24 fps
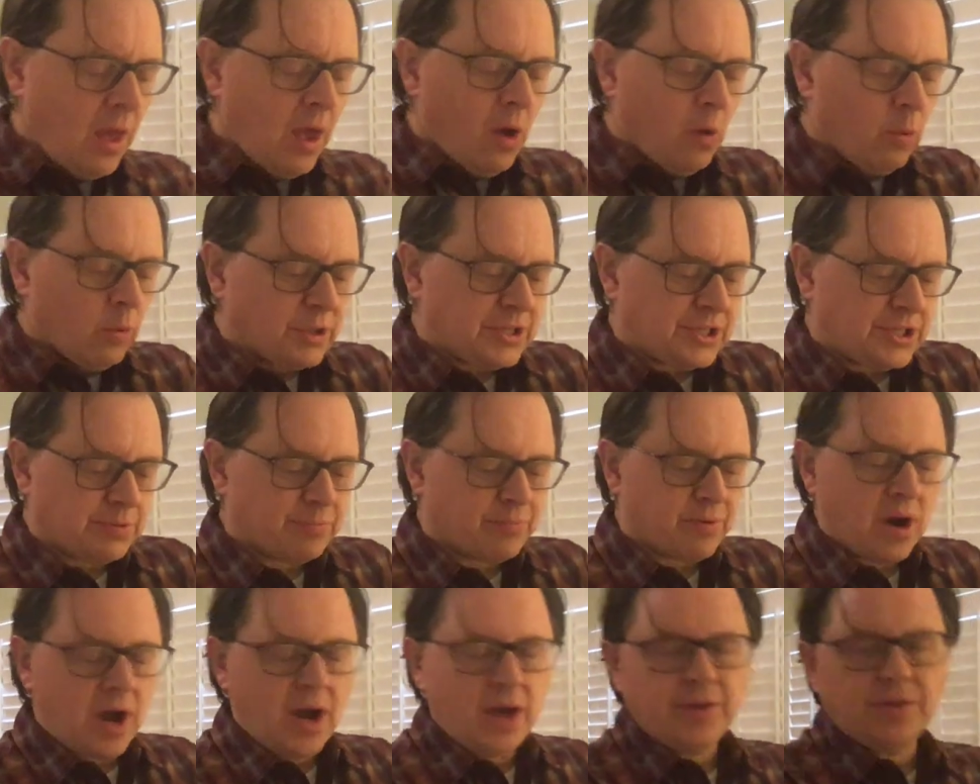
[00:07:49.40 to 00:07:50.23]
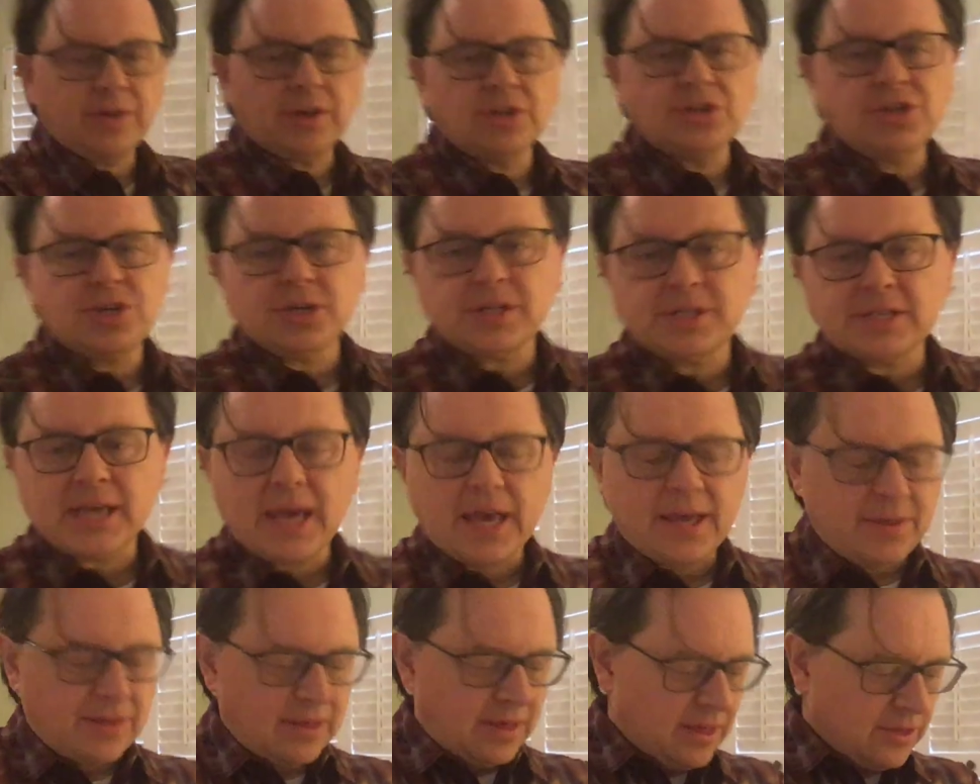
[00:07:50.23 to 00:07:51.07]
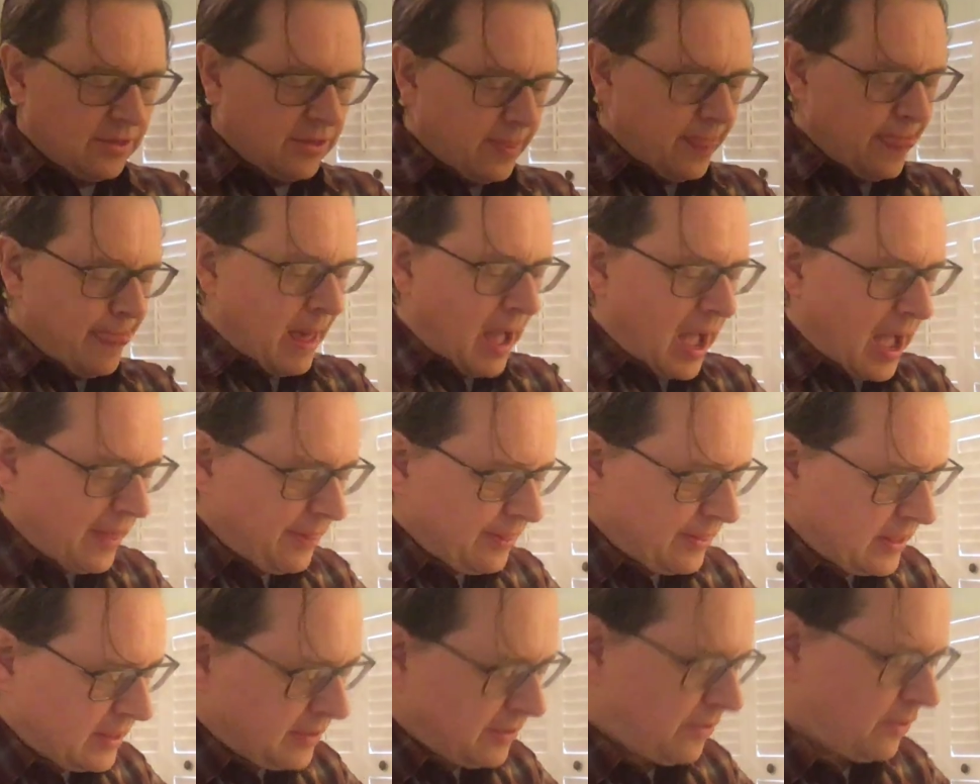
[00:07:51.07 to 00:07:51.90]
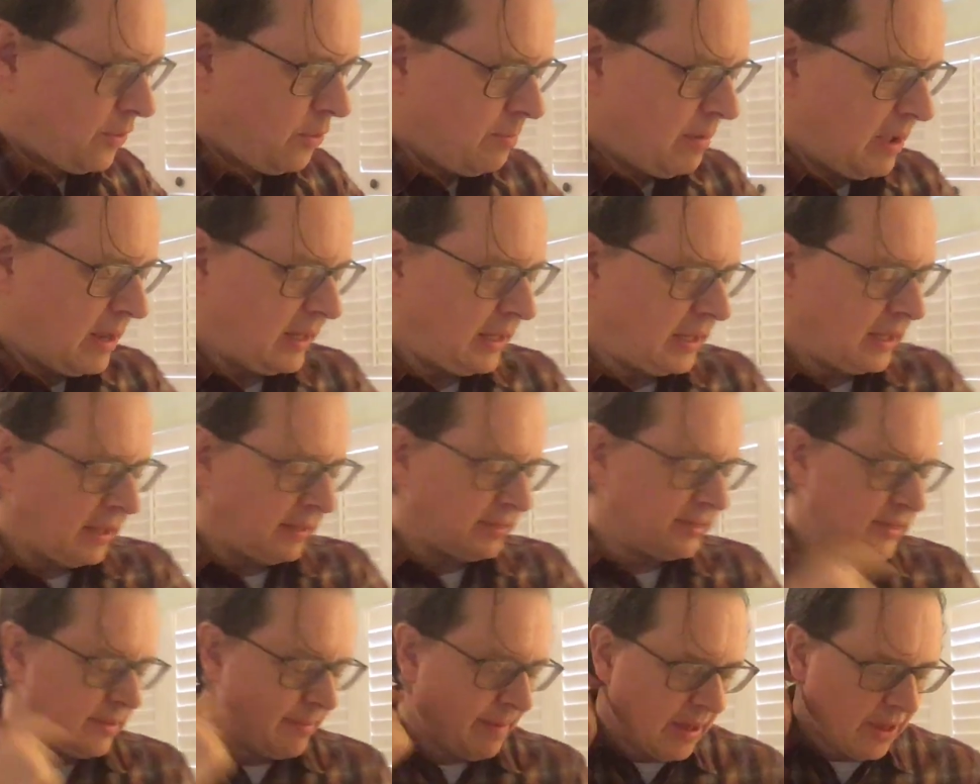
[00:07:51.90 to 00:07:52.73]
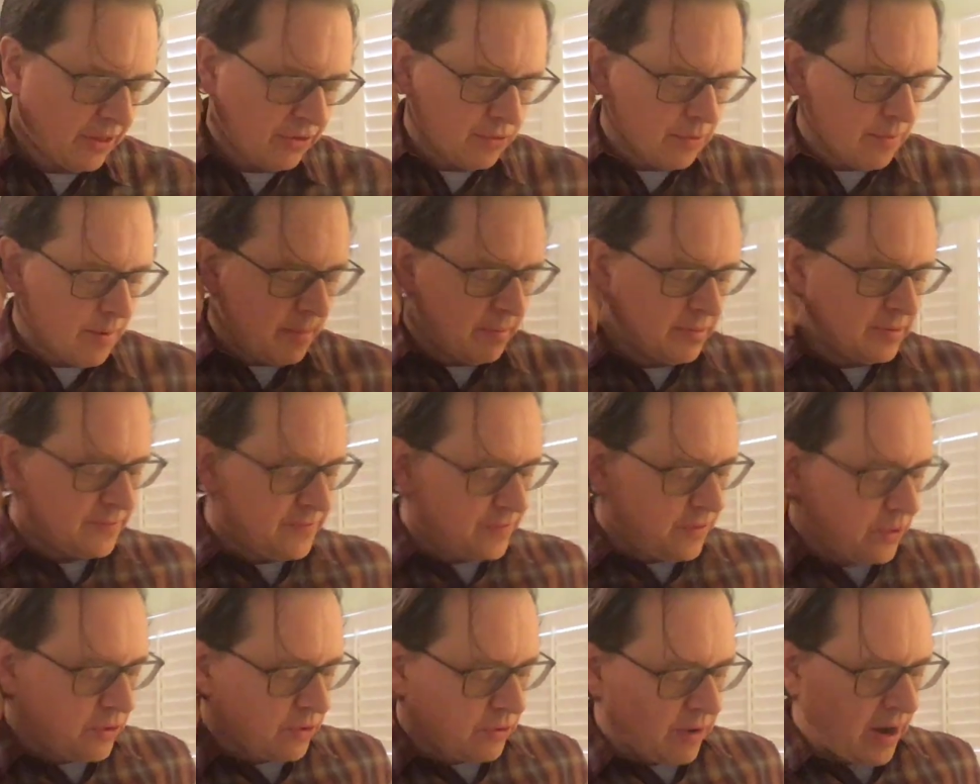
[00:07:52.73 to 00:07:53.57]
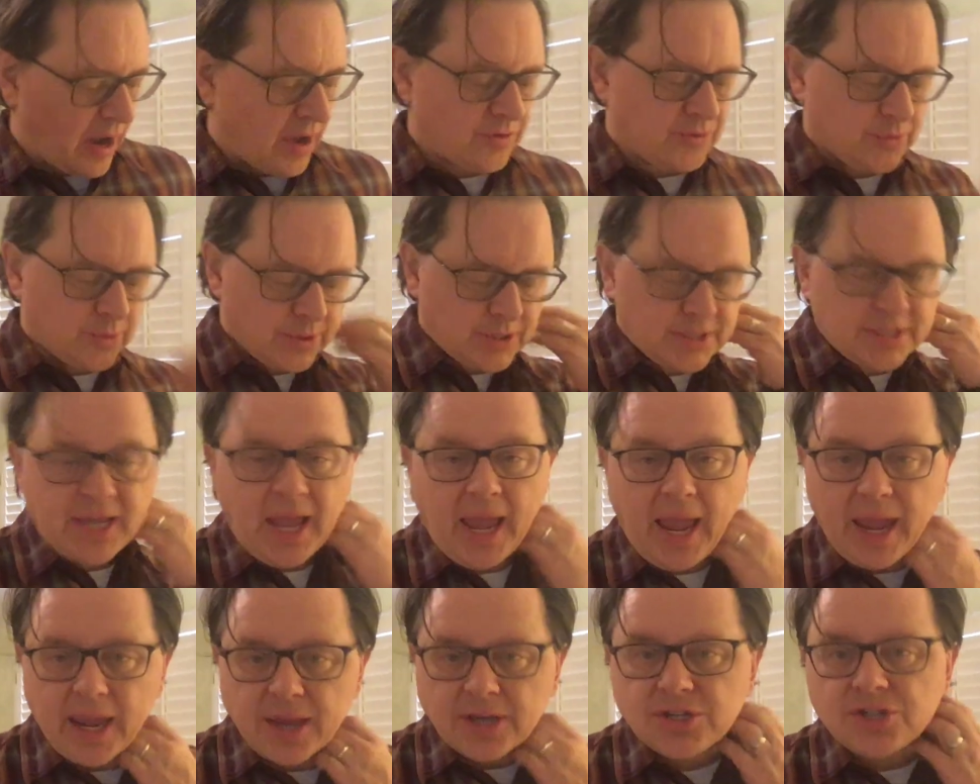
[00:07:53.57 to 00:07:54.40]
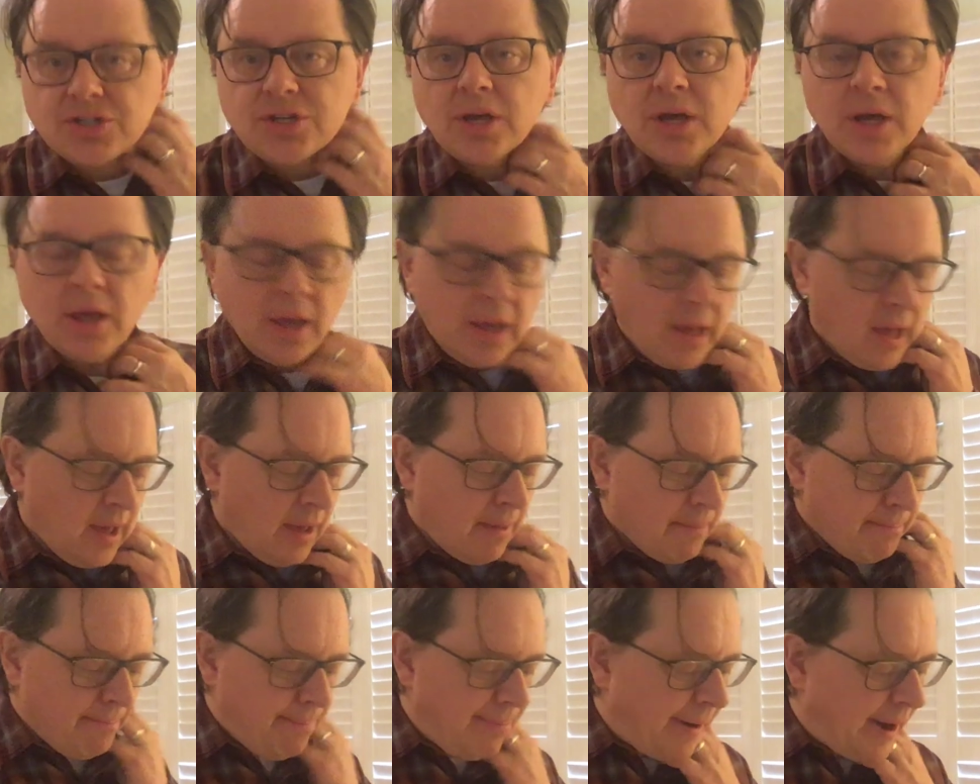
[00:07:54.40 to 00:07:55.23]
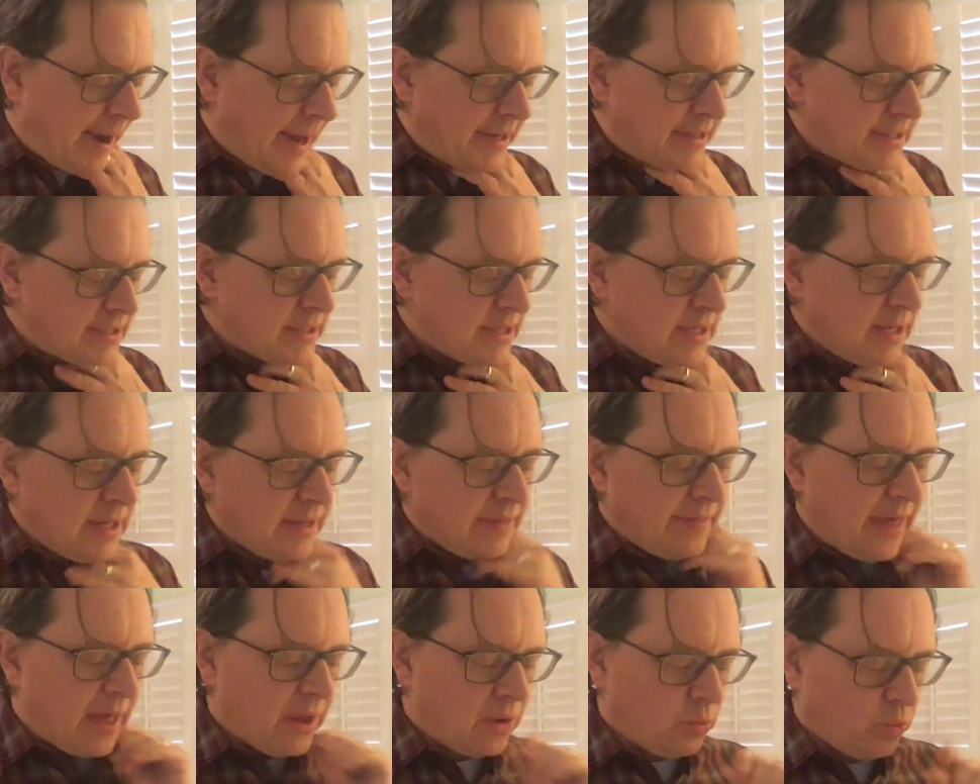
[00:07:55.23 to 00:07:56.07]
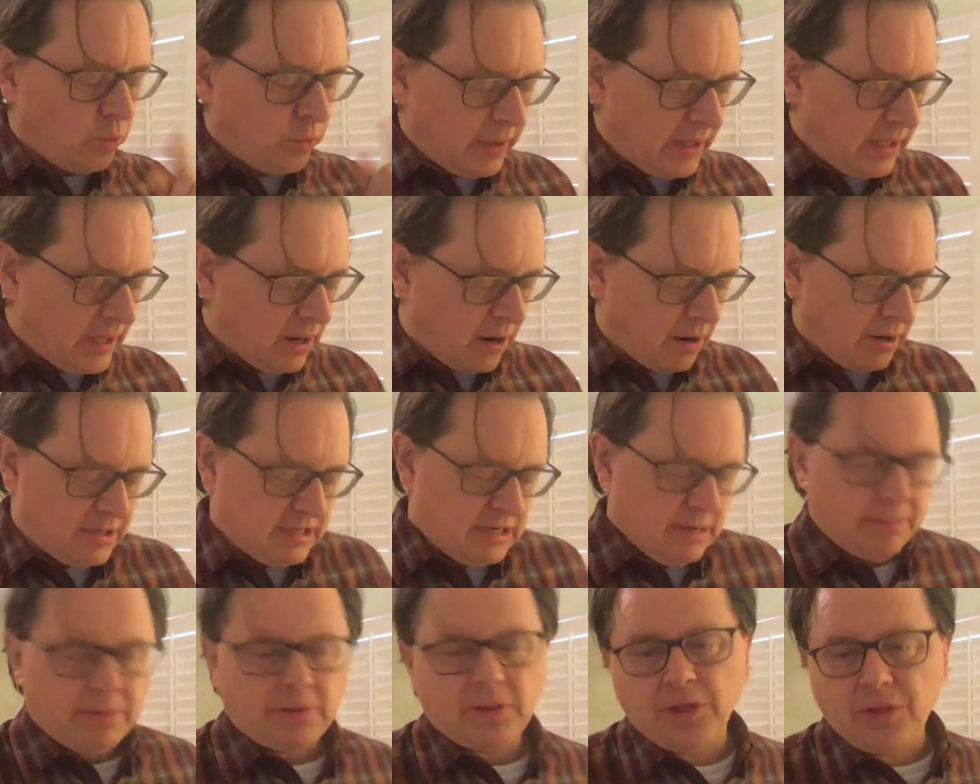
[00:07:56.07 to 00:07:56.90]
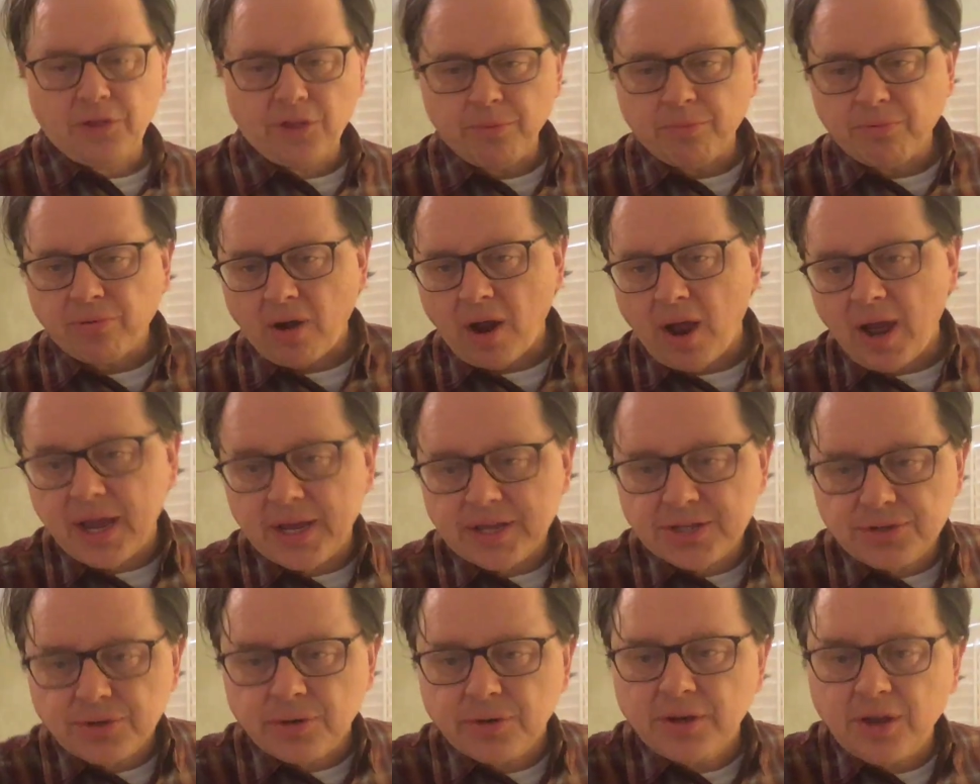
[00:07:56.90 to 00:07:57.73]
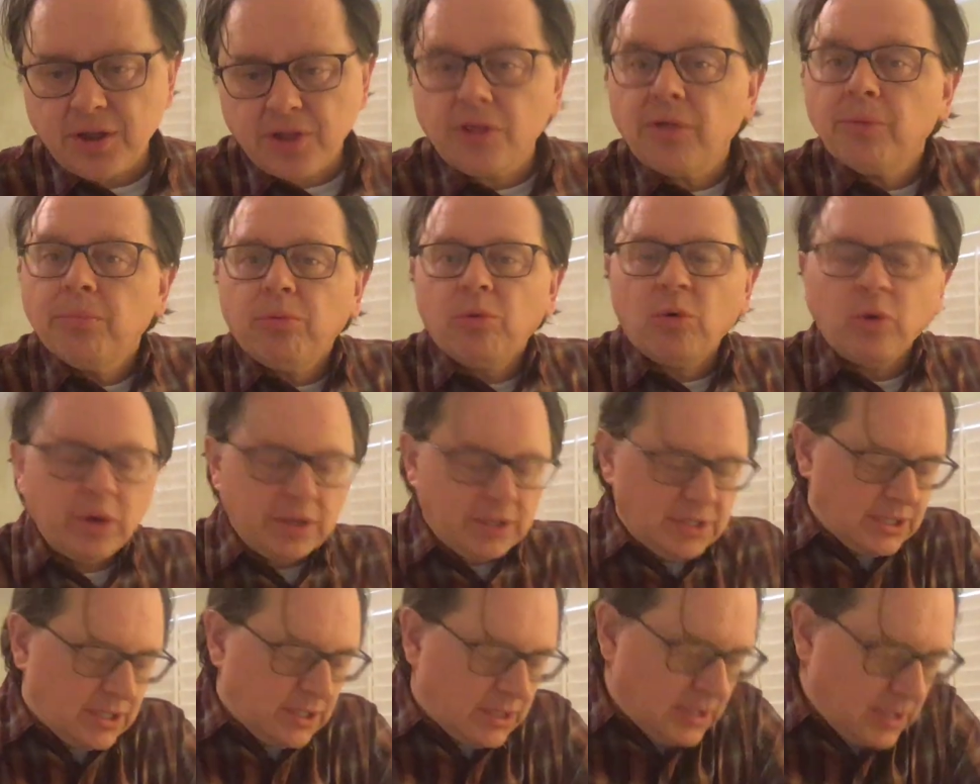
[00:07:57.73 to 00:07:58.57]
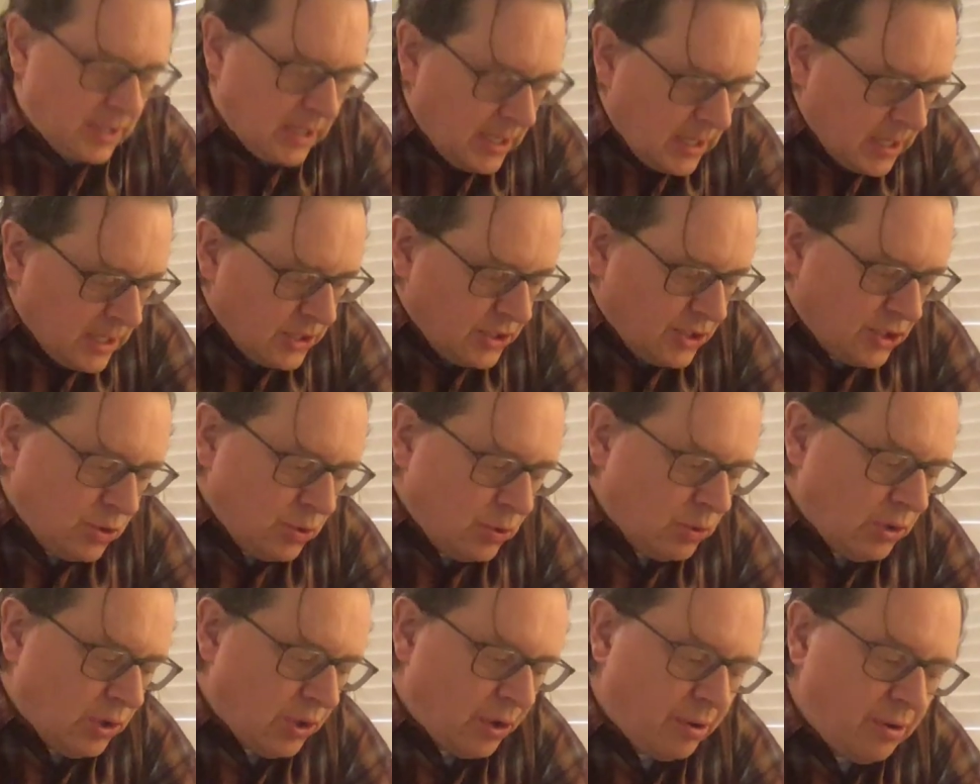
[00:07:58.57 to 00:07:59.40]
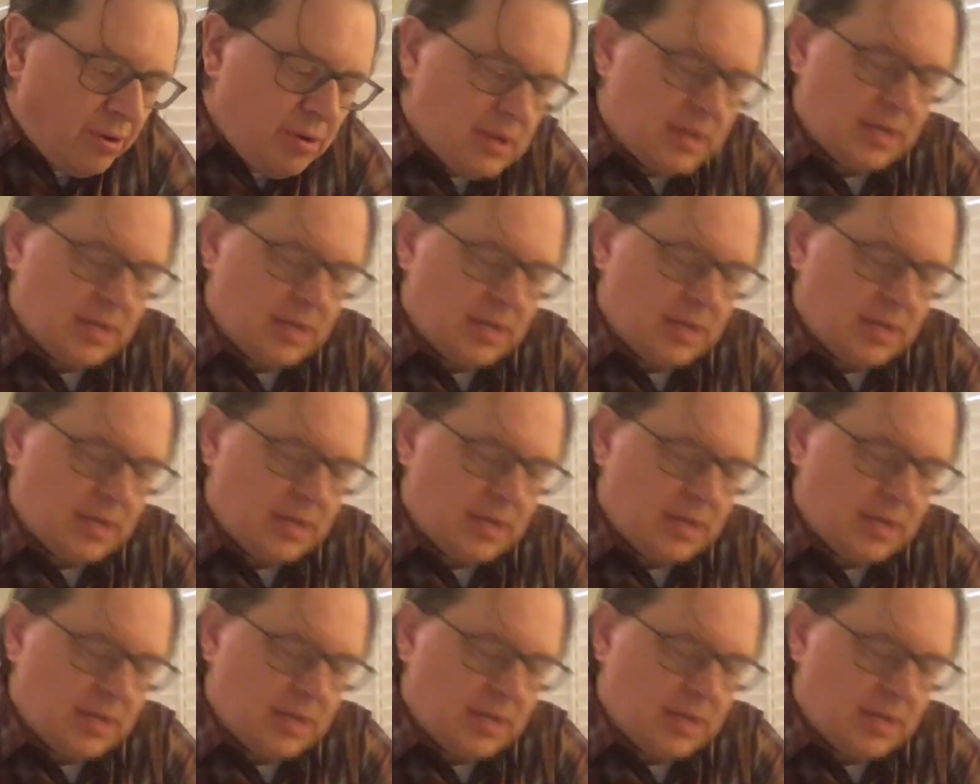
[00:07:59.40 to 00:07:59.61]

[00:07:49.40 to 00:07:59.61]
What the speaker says: What's surprising, she says, is not that so many of the best remembered photographs were staged, but that we are typically surprised or disappointed to learn